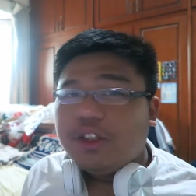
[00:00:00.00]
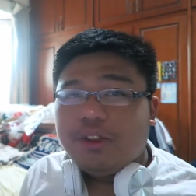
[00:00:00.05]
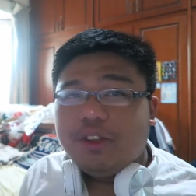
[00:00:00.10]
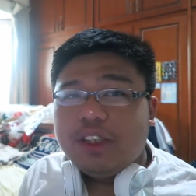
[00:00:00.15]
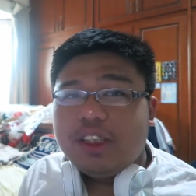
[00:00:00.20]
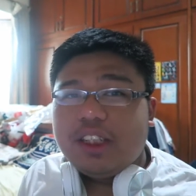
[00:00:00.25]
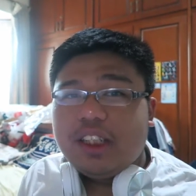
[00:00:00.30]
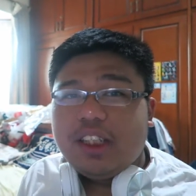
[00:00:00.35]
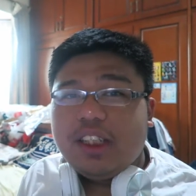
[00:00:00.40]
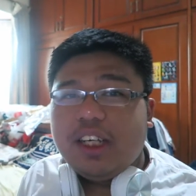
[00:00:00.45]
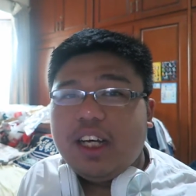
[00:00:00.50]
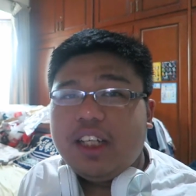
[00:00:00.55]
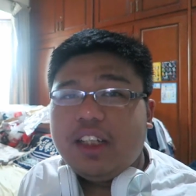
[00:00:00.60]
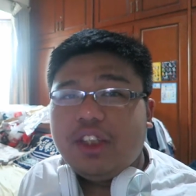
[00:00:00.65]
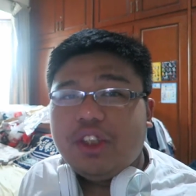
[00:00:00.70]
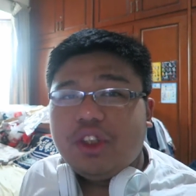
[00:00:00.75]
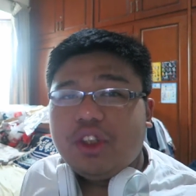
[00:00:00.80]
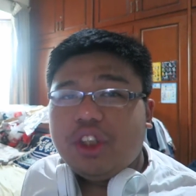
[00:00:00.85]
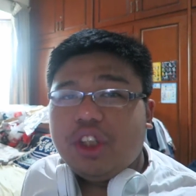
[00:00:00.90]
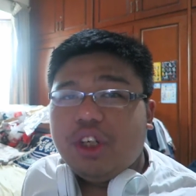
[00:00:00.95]
So recently I
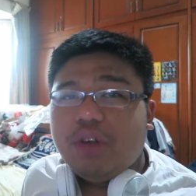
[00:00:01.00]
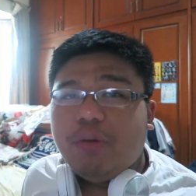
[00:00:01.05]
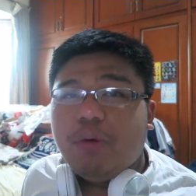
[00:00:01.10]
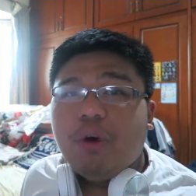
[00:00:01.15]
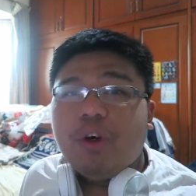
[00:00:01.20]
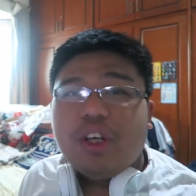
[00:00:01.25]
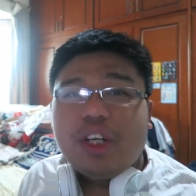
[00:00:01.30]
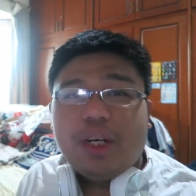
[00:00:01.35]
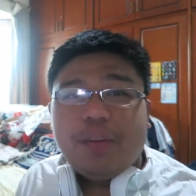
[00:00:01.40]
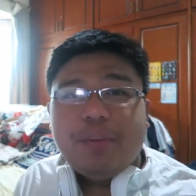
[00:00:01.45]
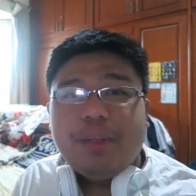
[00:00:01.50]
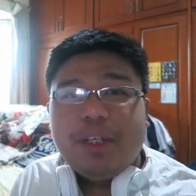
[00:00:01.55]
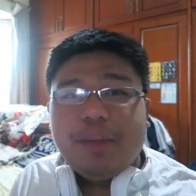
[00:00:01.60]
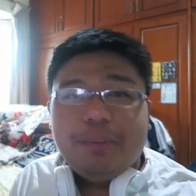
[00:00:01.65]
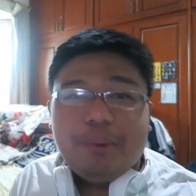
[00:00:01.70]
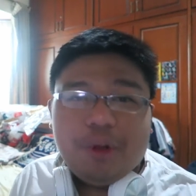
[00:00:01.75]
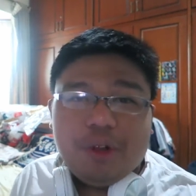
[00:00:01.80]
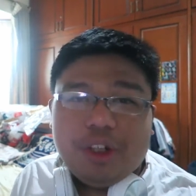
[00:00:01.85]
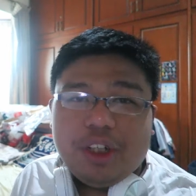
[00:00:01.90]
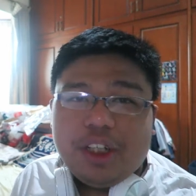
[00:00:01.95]
just uh, woke up in the
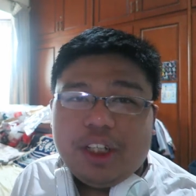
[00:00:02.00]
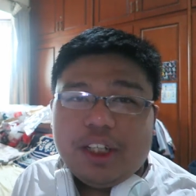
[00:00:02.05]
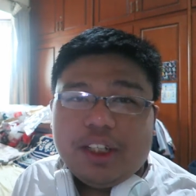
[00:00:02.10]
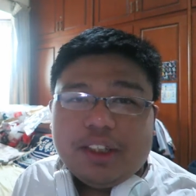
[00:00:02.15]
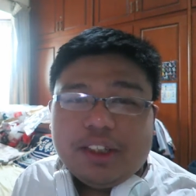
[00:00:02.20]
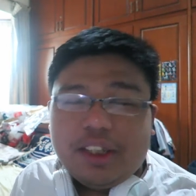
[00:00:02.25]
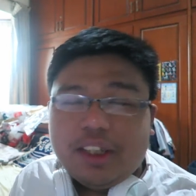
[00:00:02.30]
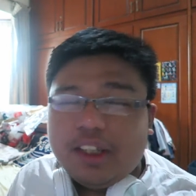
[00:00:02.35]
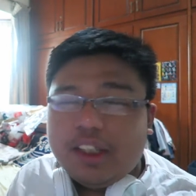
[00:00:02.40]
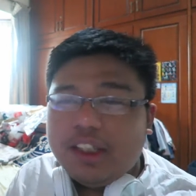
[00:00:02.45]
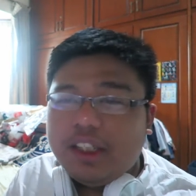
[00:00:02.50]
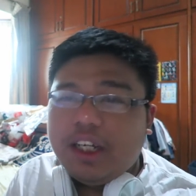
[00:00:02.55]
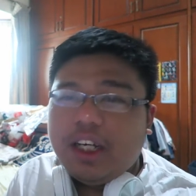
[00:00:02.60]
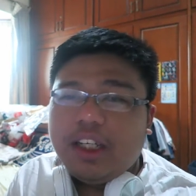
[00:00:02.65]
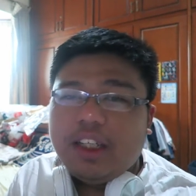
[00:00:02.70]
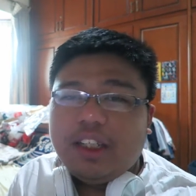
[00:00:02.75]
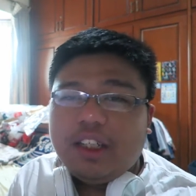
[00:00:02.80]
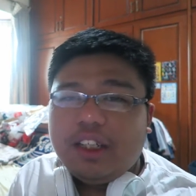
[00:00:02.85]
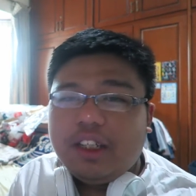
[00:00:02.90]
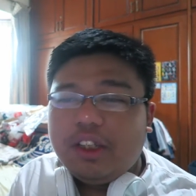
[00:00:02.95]
morning and suddenly
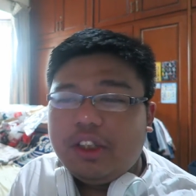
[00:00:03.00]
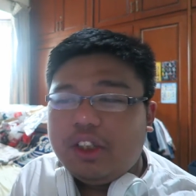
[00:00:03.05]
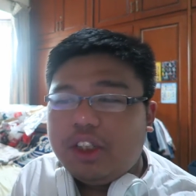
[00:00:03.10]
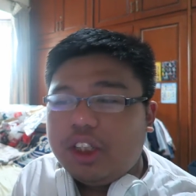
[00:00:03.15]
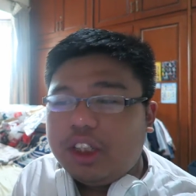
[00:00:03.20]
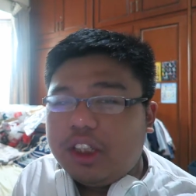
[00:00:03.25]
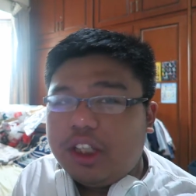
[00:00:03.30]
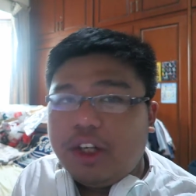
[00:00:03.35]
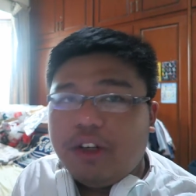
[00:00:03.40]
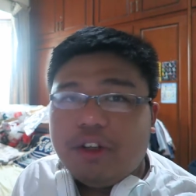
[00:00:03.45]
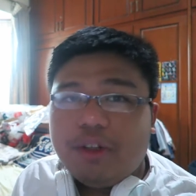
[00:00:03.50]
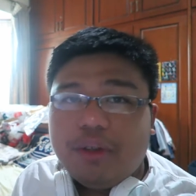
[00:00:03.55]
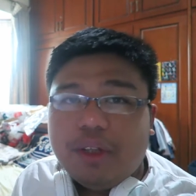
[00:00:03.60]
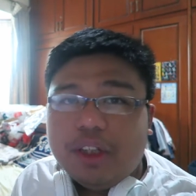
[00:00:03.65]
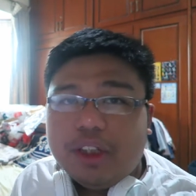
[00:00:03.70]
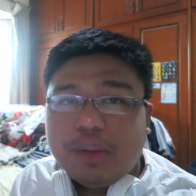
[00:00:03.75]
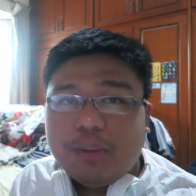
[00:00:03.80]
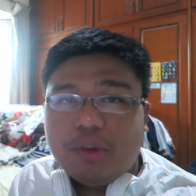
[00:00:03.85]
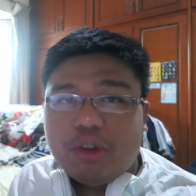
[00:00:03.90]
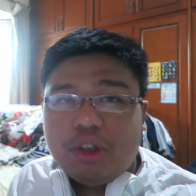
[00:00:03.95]
I uh, checked out my
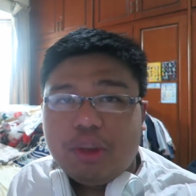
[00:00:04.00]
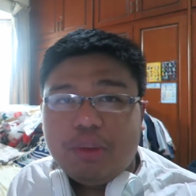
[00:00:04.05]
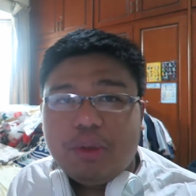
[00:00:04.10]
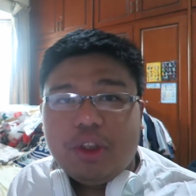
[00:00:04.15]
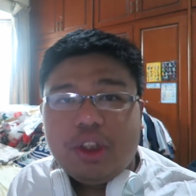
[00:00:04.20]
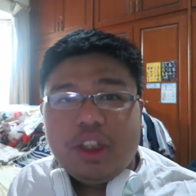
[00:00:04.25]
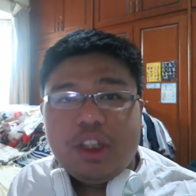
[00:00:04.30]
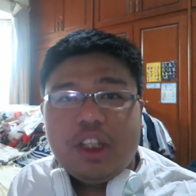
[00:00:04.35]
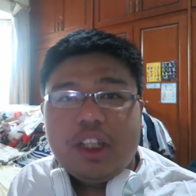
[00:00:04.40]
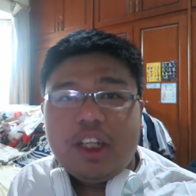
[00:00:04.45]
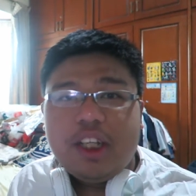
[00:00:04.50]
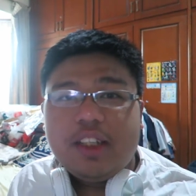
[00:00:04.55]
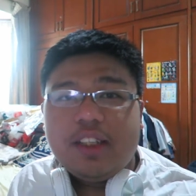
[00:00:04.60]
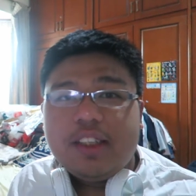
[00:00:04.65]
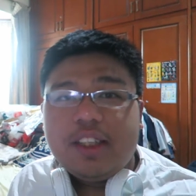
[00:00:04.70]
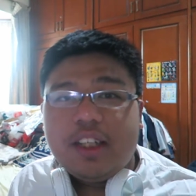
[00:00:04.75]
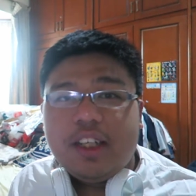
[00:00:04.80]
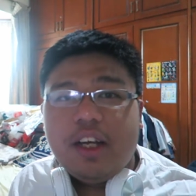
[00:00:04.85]
subscription and I